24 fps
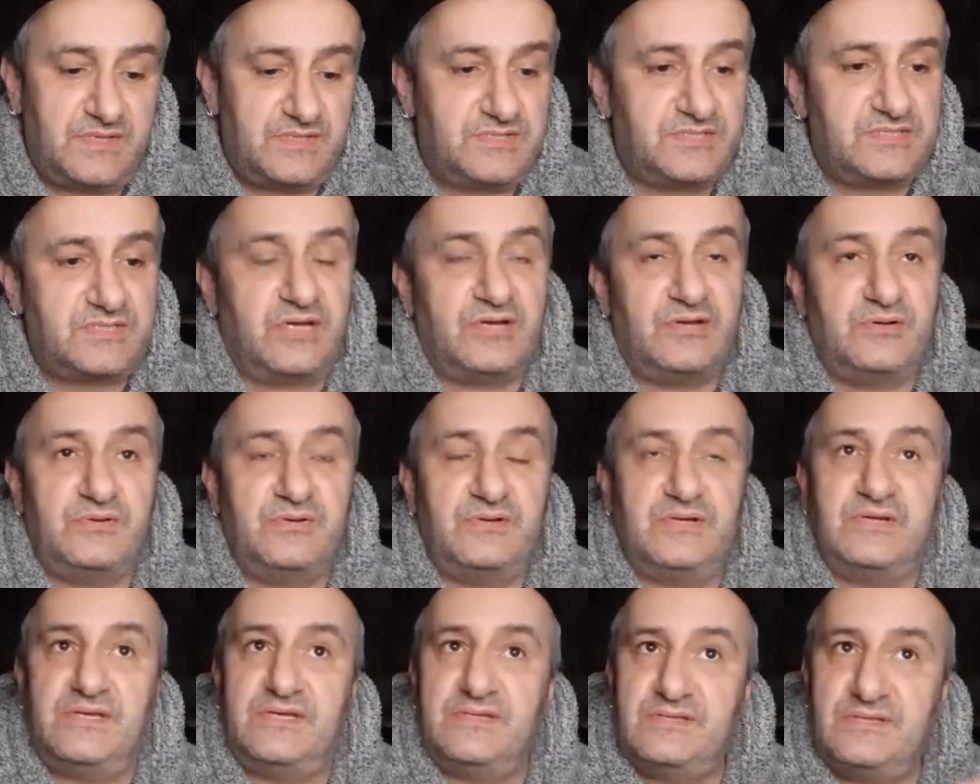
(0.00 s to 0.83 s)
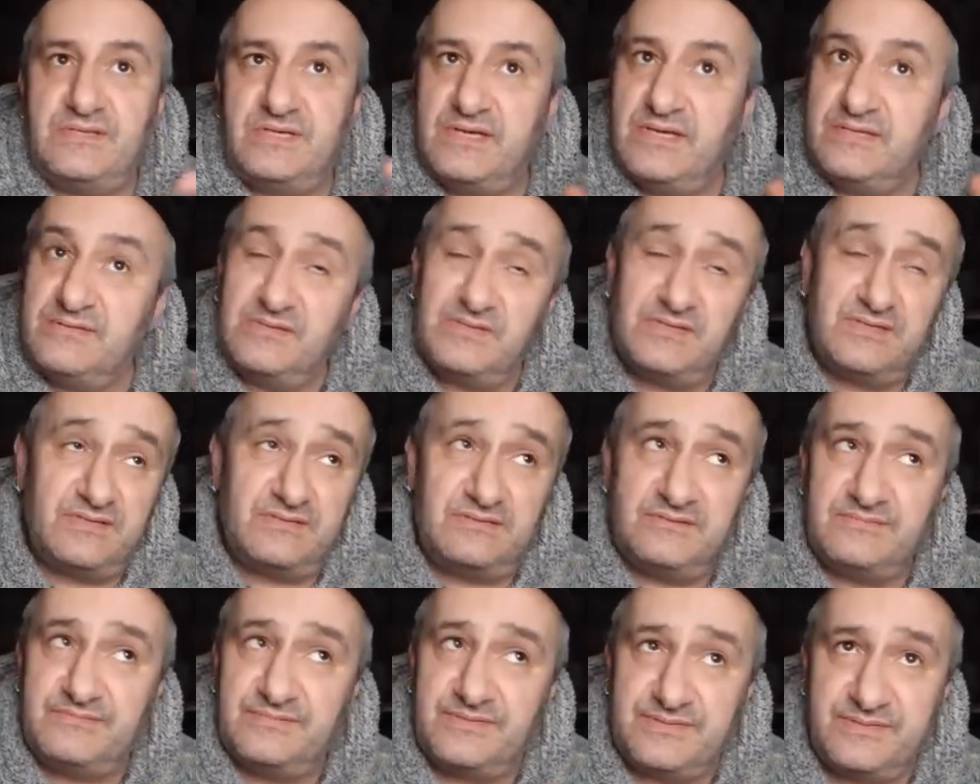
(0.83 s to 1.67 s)
So,
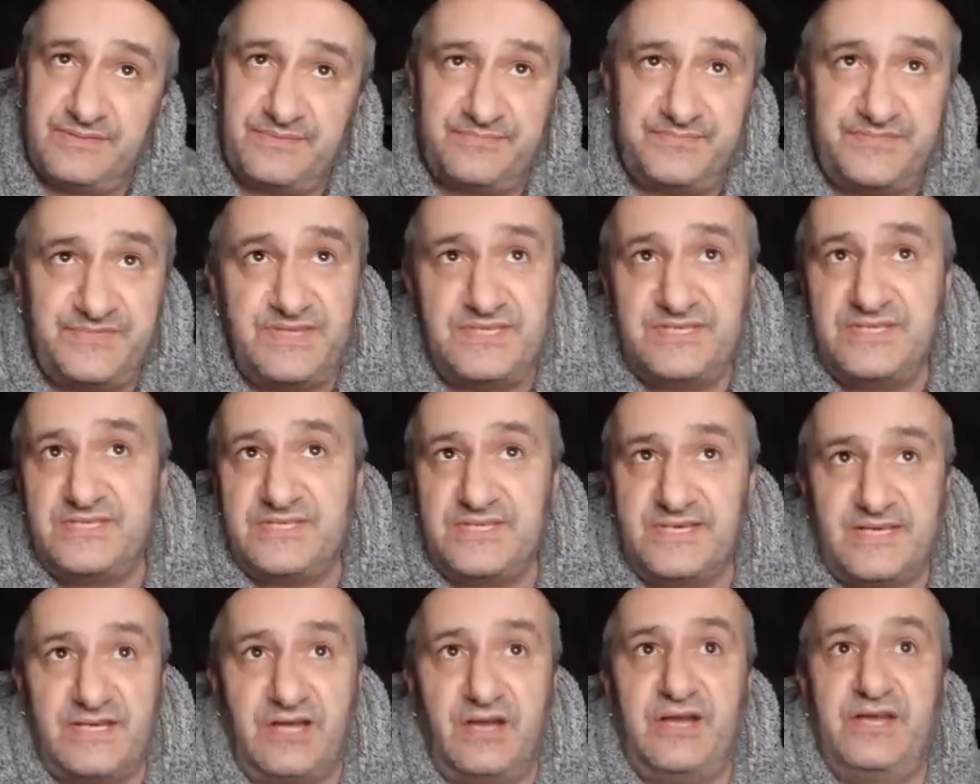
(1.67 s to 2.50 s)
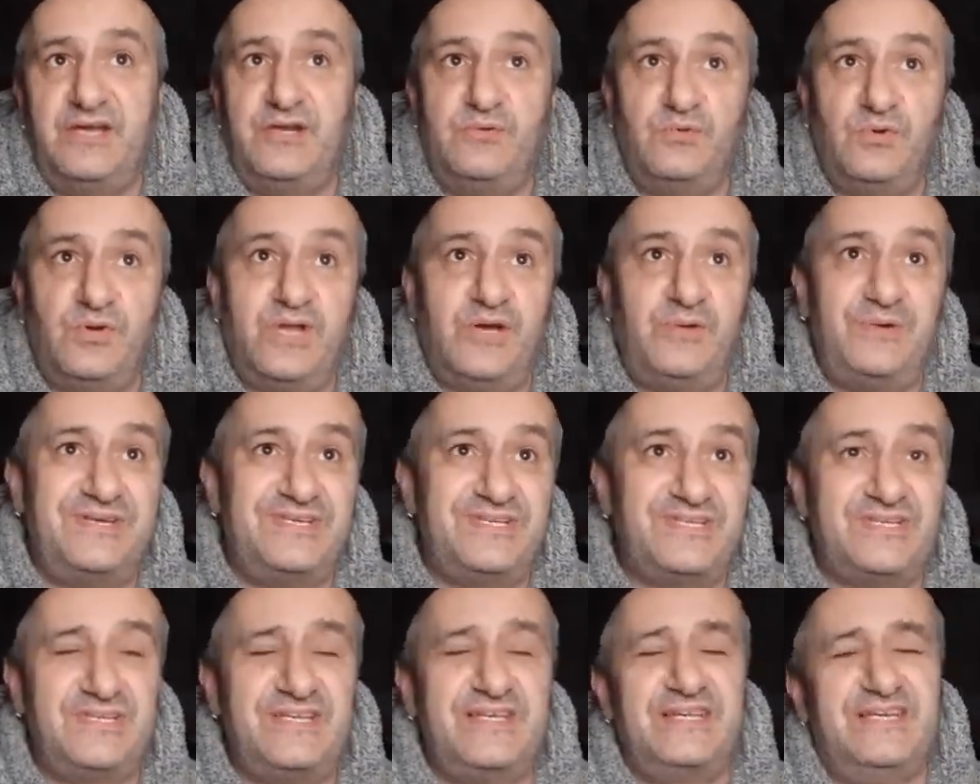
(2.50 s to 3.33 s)
and this is a guy who, although
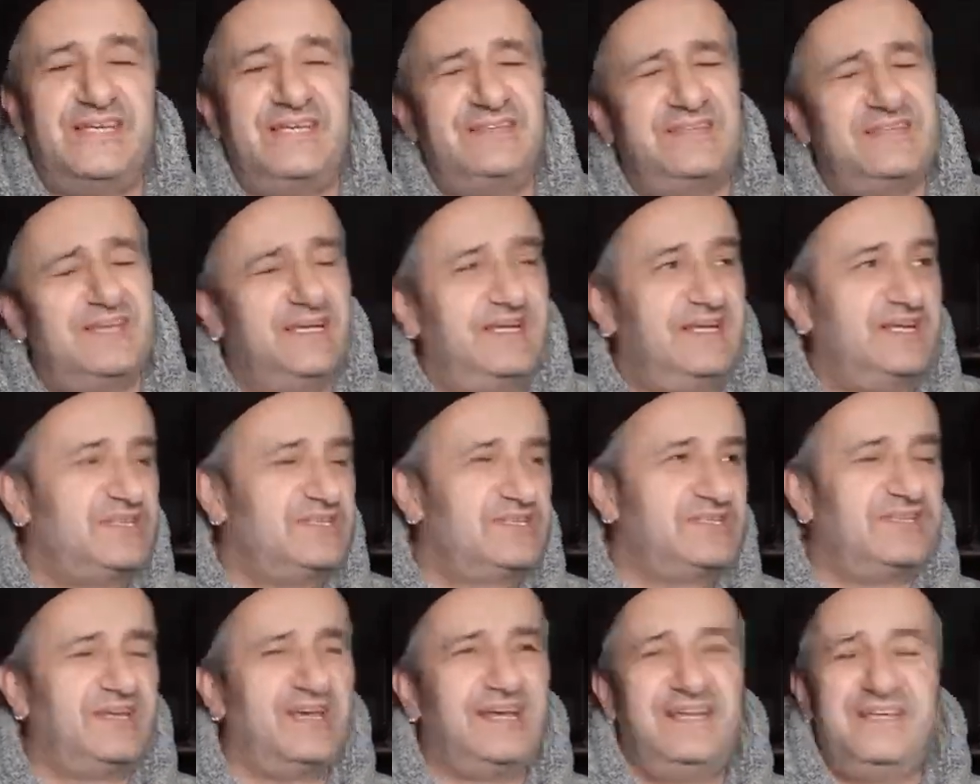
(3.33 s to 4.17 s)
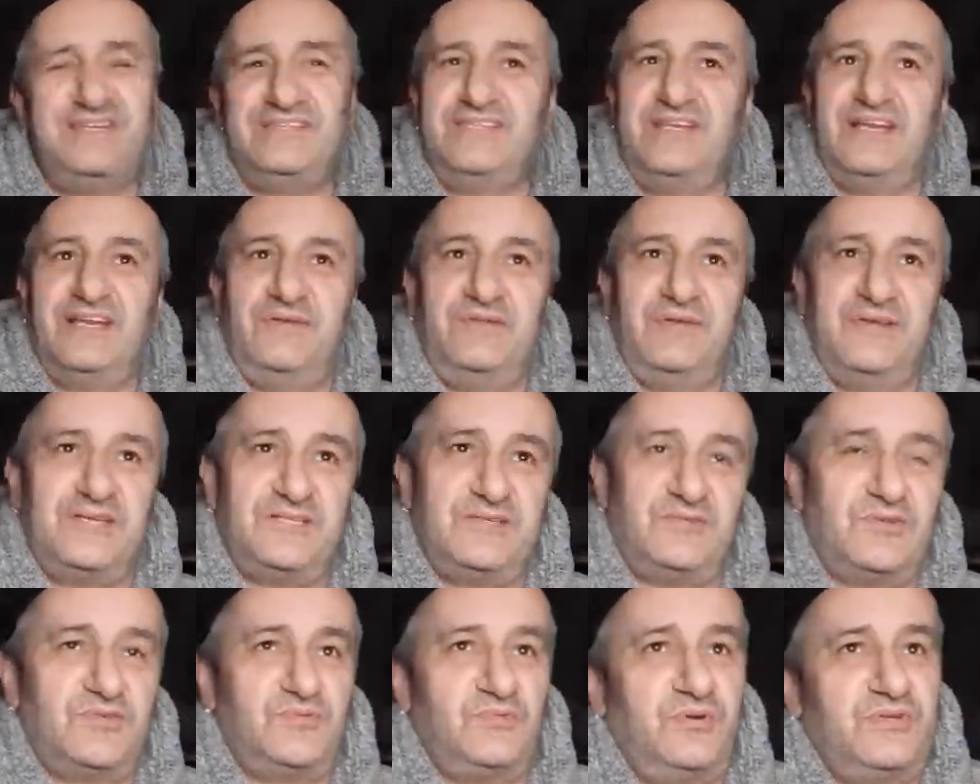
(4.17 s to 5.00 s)
he's slick, he's stylistically, as
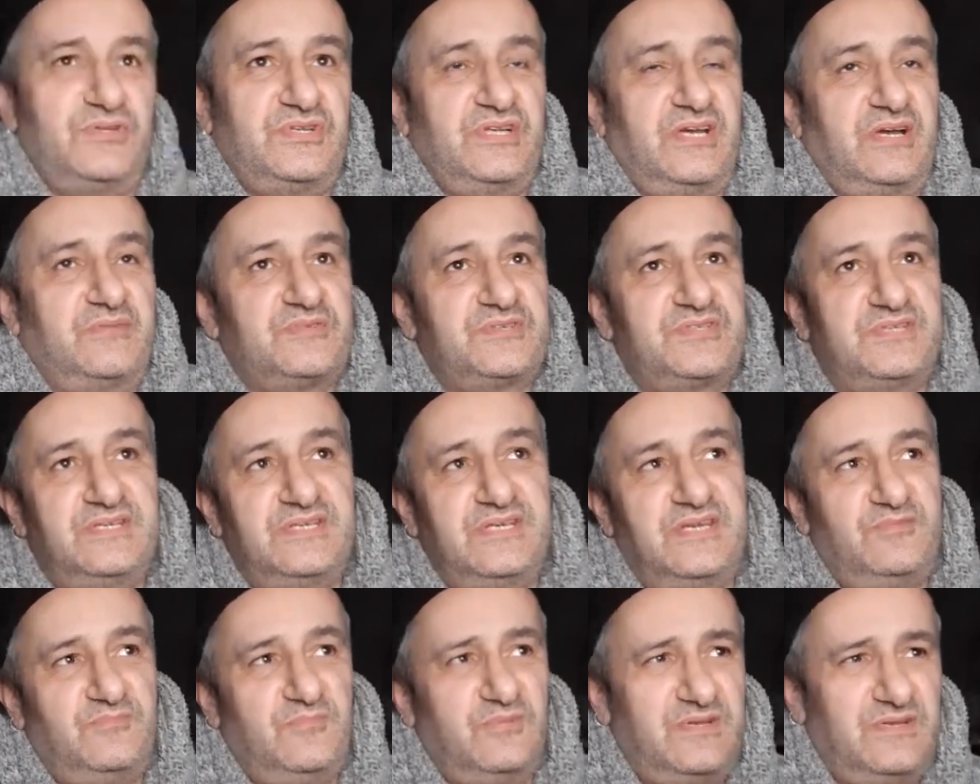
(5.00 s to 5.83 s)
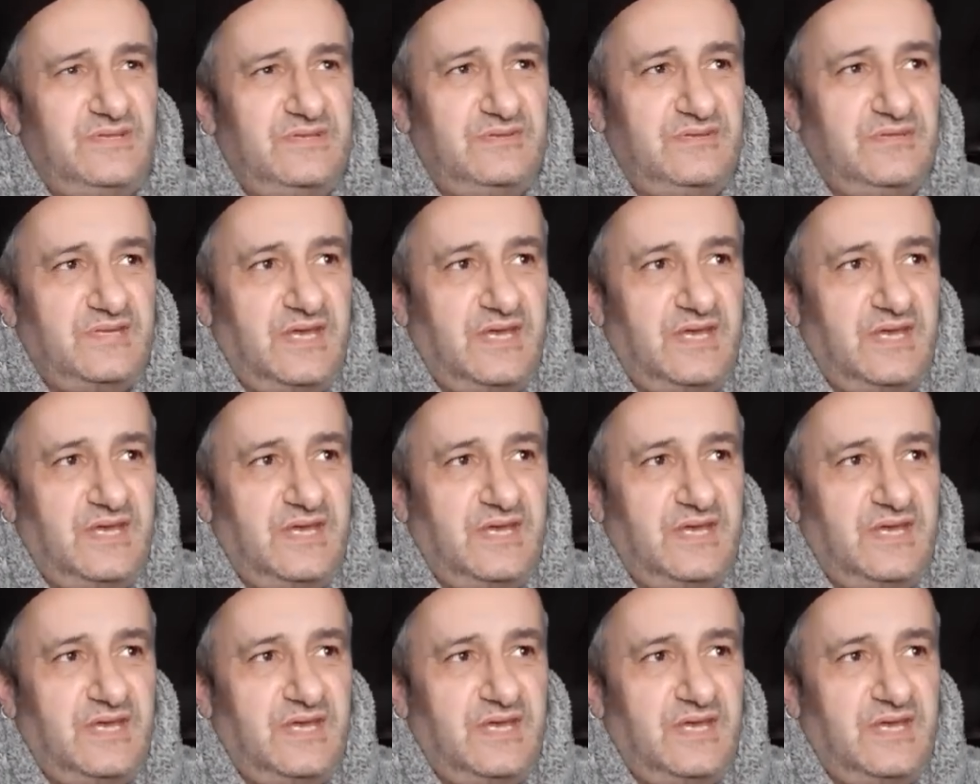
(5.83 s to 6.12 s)
I was watching it, I was thinking, well,